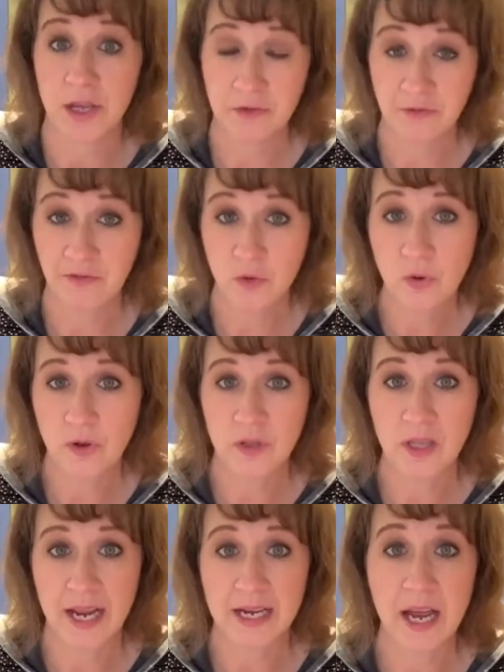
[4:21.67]
full
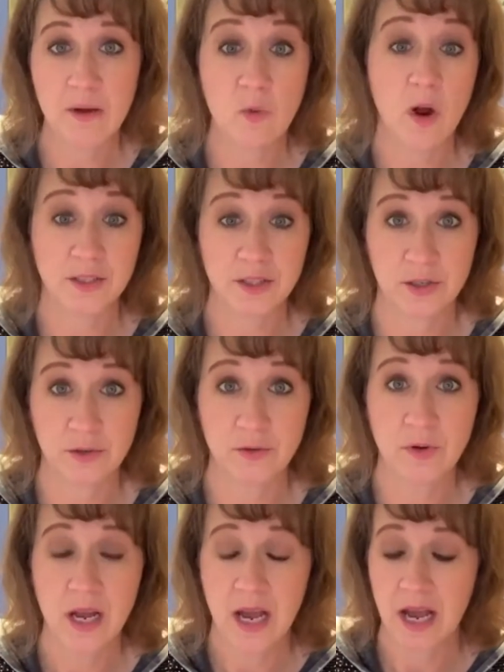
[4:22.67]
like I want
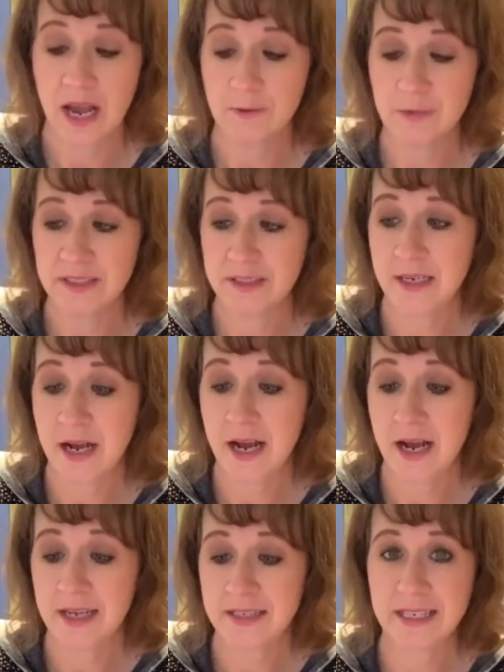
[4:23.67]
to. I was
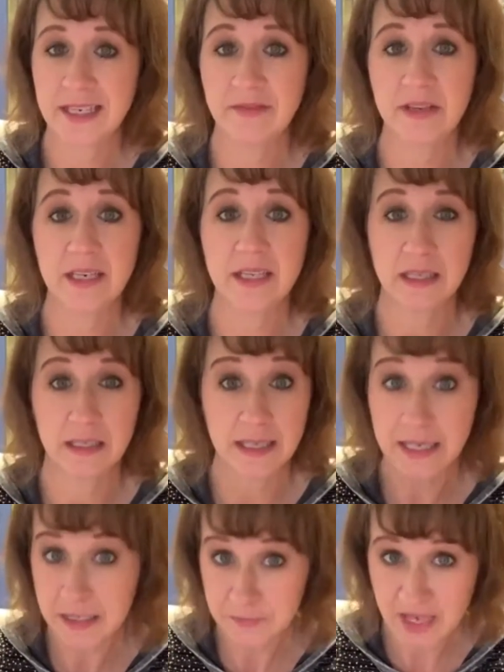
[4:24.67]
not giving it the
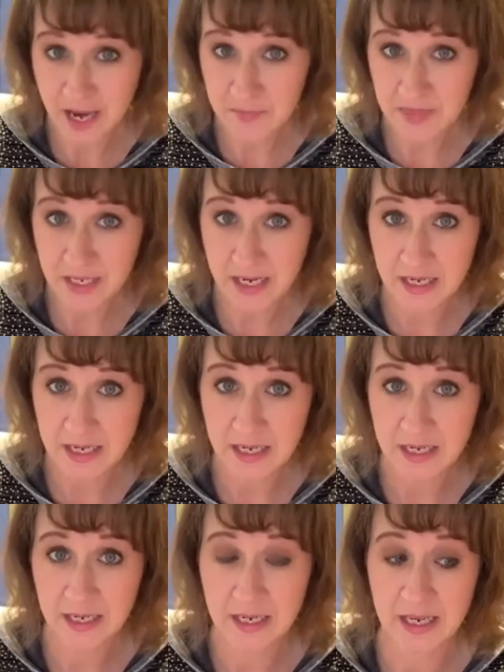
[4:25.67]
lead up time that it
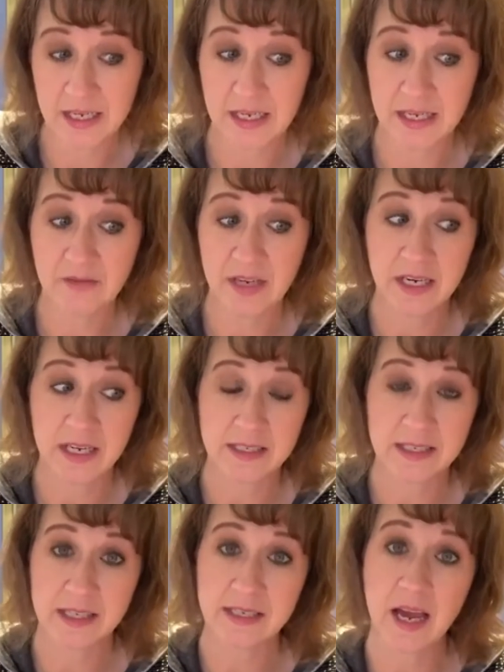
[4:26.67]
needed and giving it
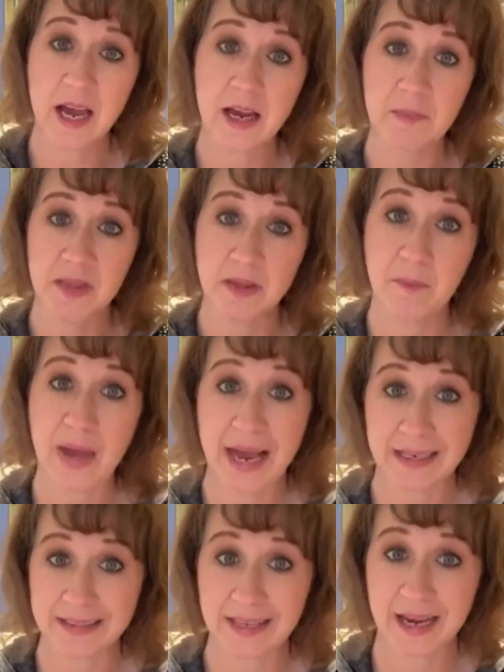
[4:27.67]
the time on the
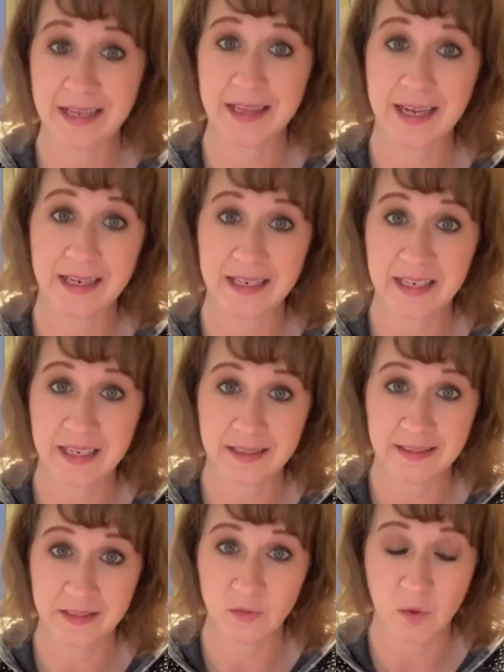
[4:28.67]
backside that it
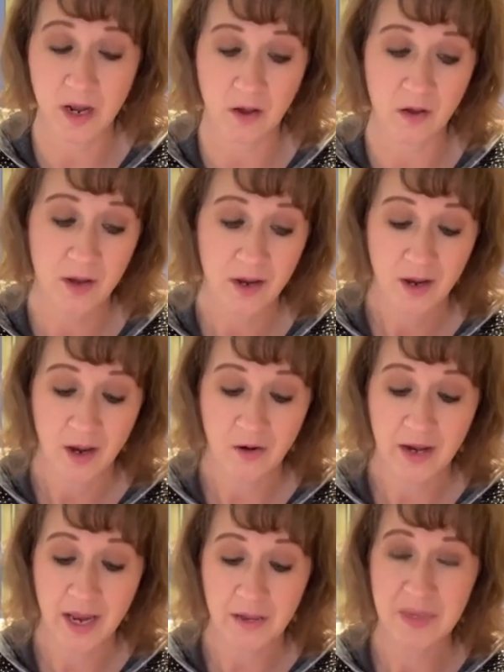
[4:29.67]
needs as well.
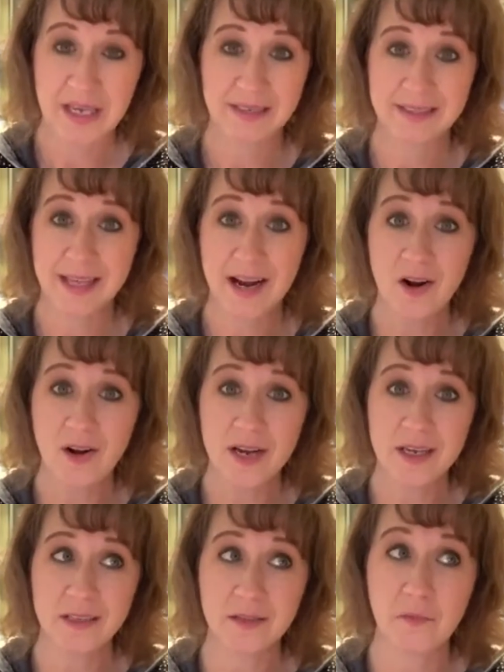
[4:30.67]
Okay, because there
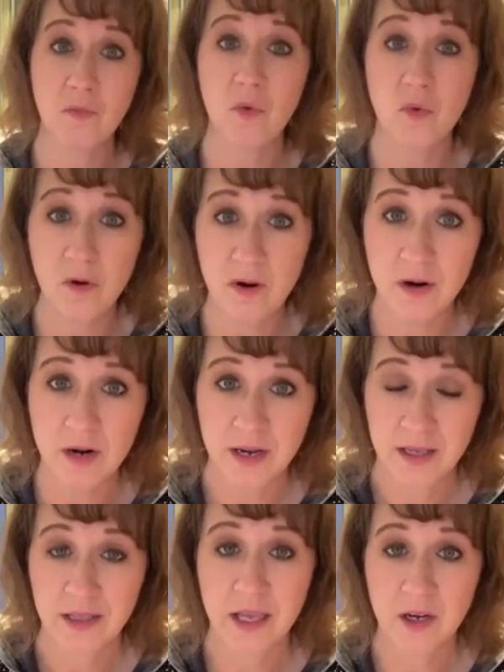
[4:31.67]
is more
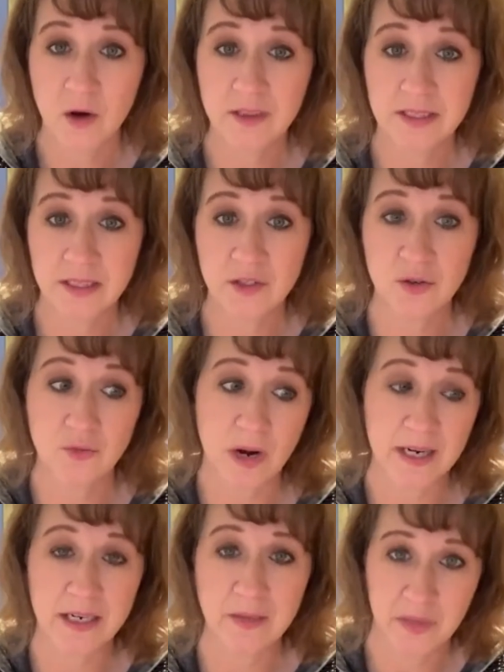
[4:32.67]
that goes into
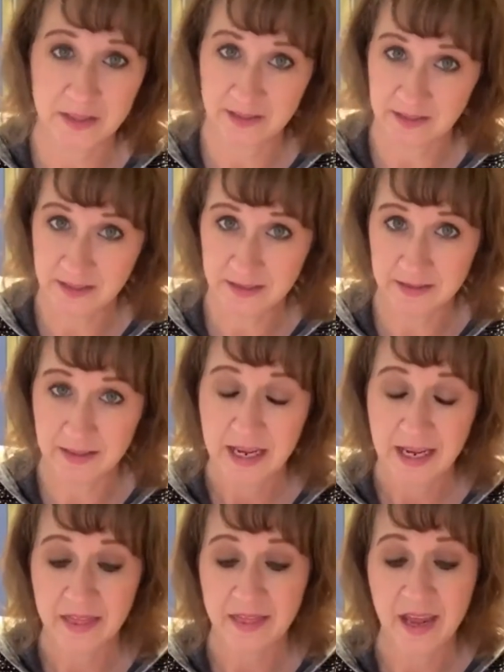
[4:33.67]
running a business
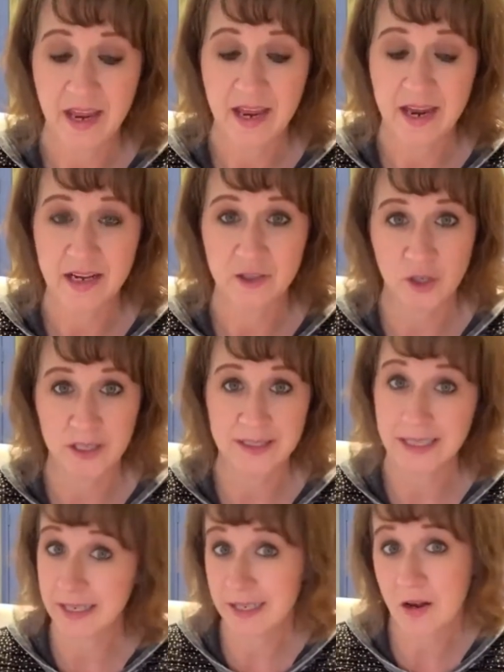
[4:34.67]
than
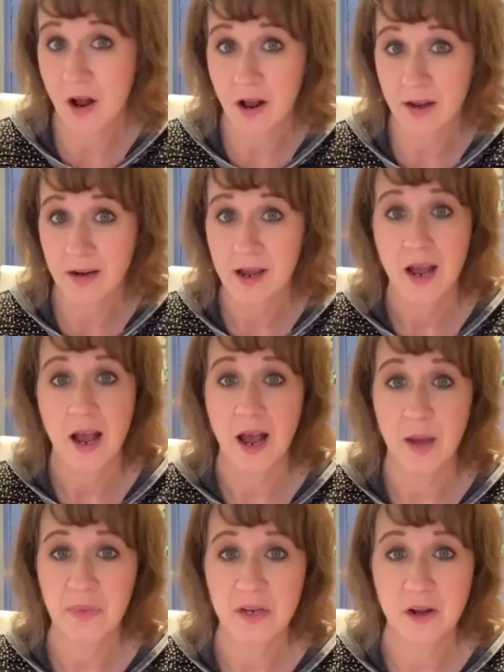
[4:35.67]
just getting on,
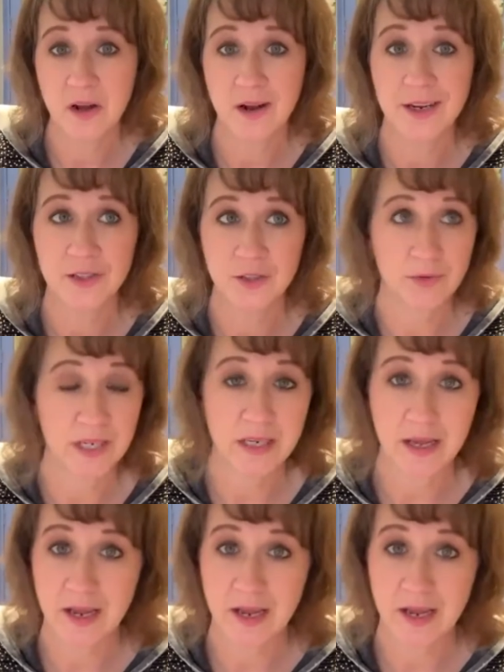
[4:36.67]
hopping on, doing